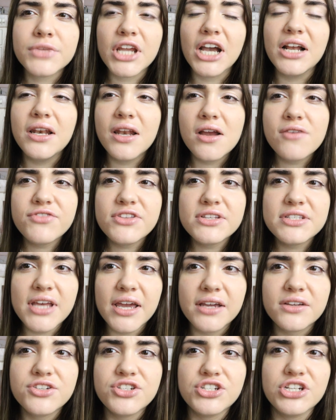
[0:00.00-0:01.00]
I love the
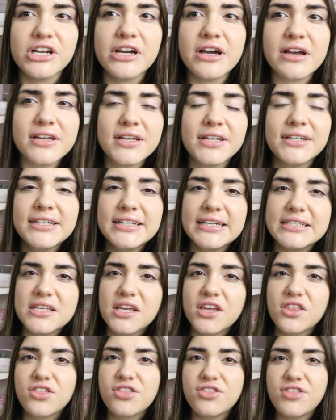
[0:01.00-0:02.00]
texture. It's
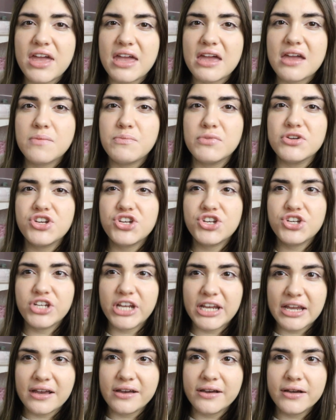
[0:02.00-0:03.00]
like thick but
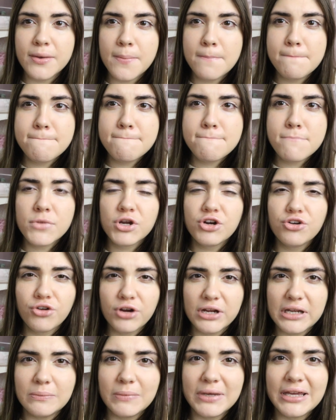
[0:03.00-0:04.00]
sheer,
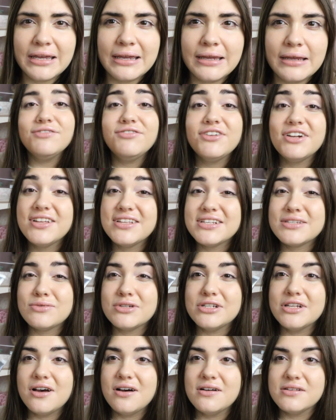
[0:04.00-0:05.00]
creamy. I feel like this
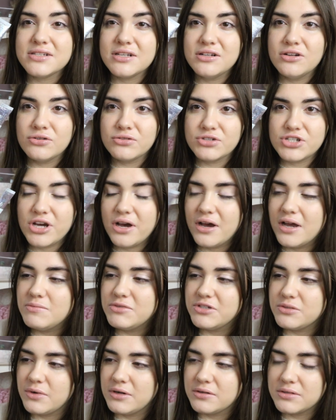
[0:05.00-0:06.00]
would last a long time
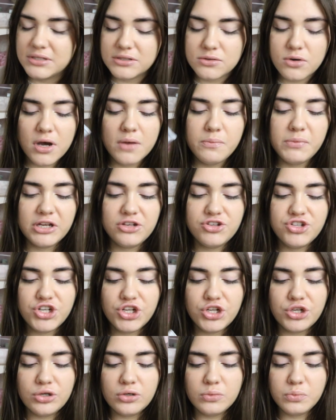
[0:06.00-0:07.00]
as well because it's quite a big
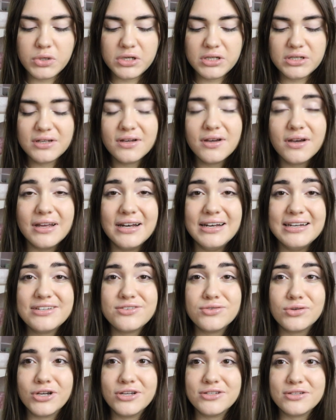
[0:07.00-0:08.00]
tube. A
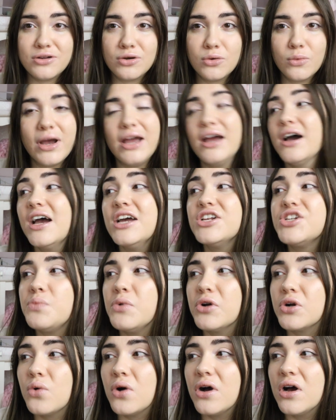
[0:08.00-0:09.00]
little goes a long way. I actually
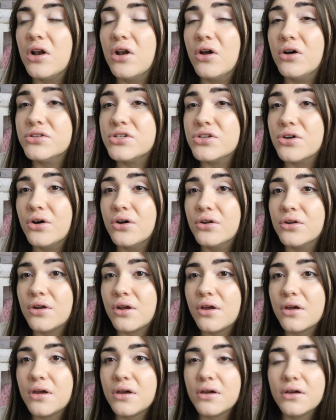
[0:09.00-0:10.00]
put quite a lot on
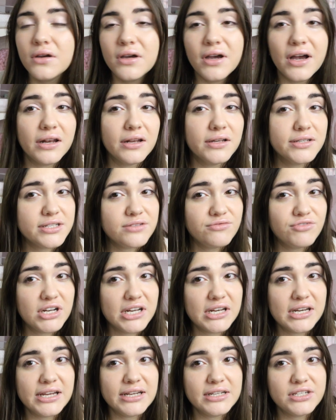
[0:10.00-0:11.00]
and I didn't
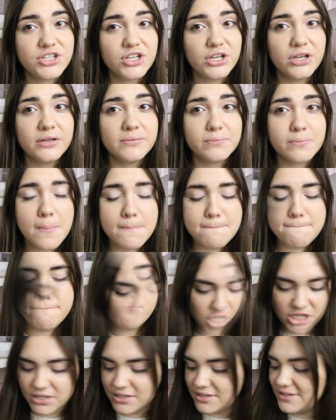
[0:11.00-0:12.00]
really need to.
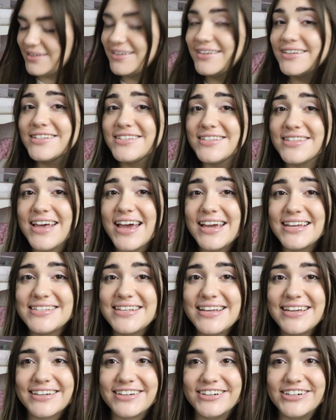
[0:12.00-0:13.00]
So that is
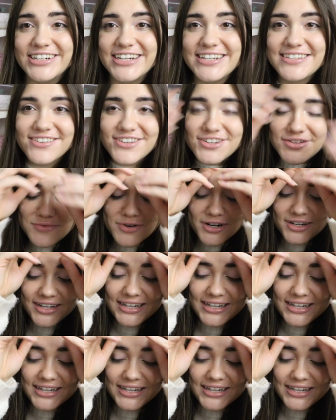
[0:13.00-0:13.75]
it, guys. I just want to